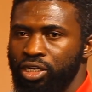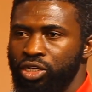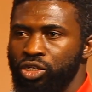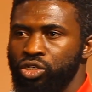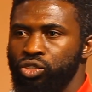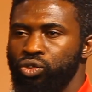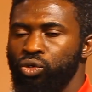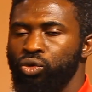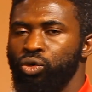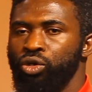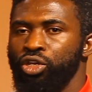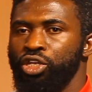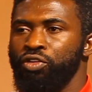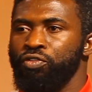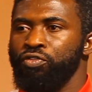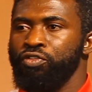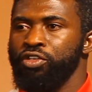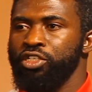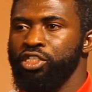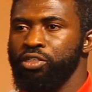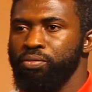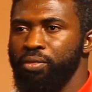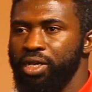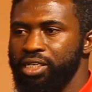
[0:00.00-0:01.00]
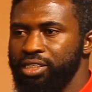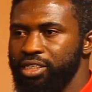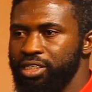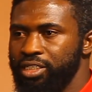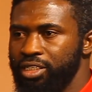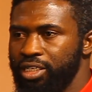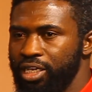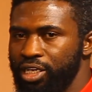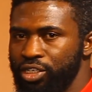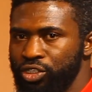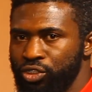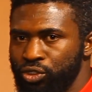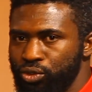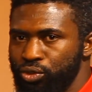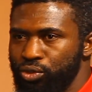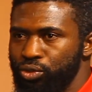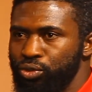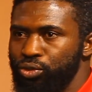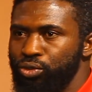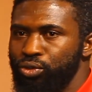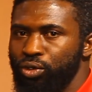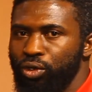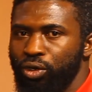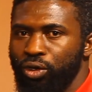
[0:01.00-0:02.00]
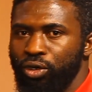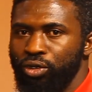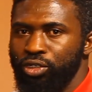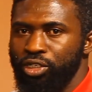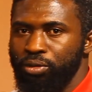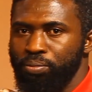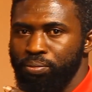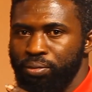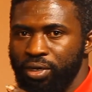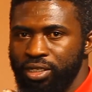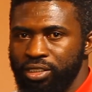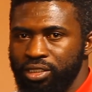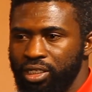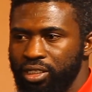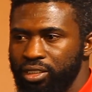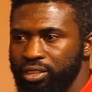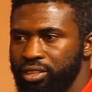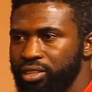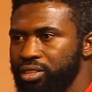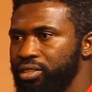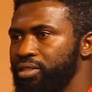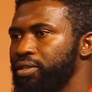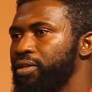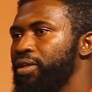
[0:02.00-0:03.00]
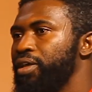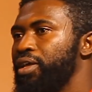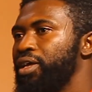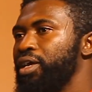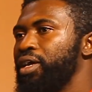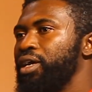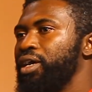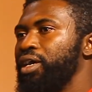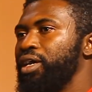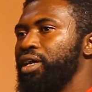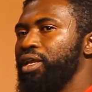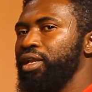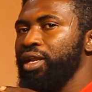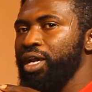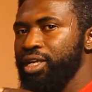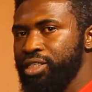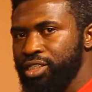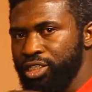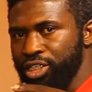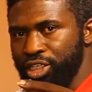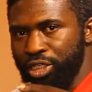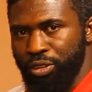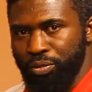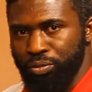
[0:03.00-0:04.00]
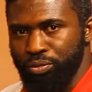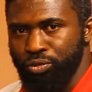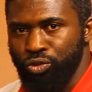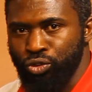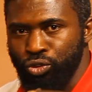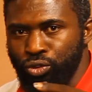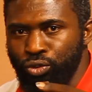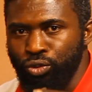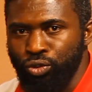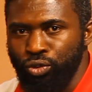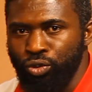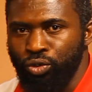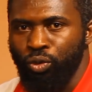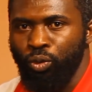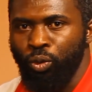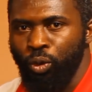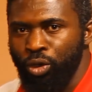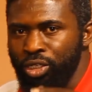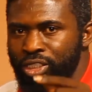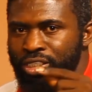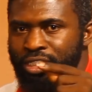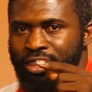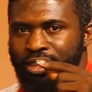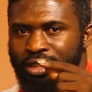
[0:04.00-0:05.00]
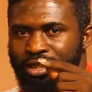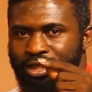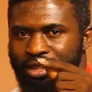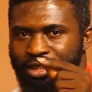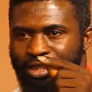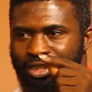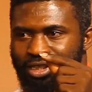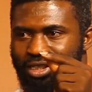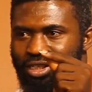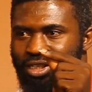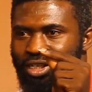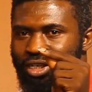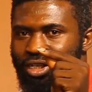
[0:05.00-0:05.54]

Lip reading: So if this message gets to you or the president, let him do what's